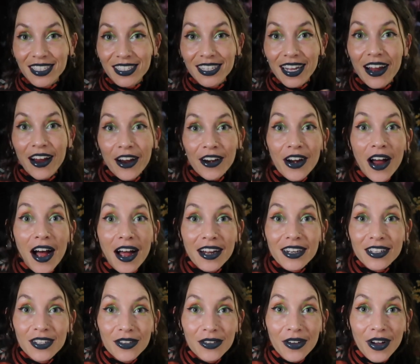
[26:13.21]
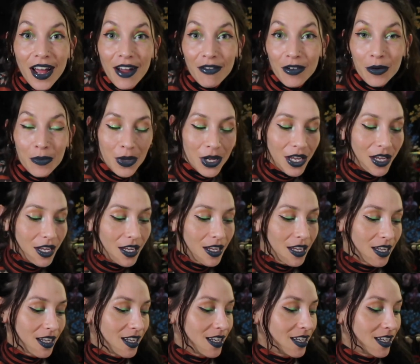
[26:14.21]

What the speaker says: dare not you ever be